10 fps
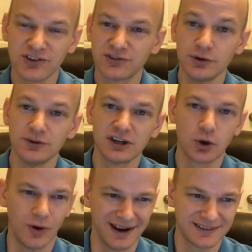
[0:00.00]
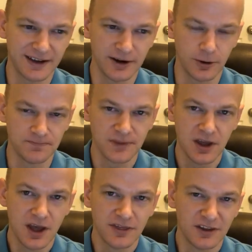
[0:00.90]
and a suit to quiet title.
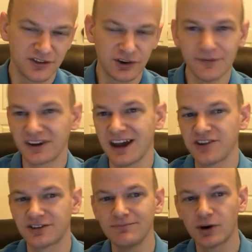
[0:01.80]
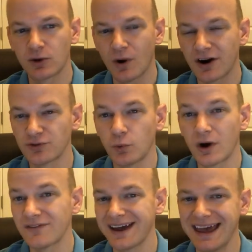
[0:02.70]
A certification requires
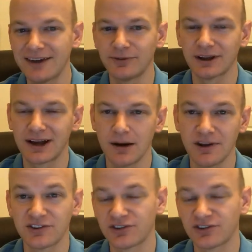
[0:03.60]
one of a handful of companies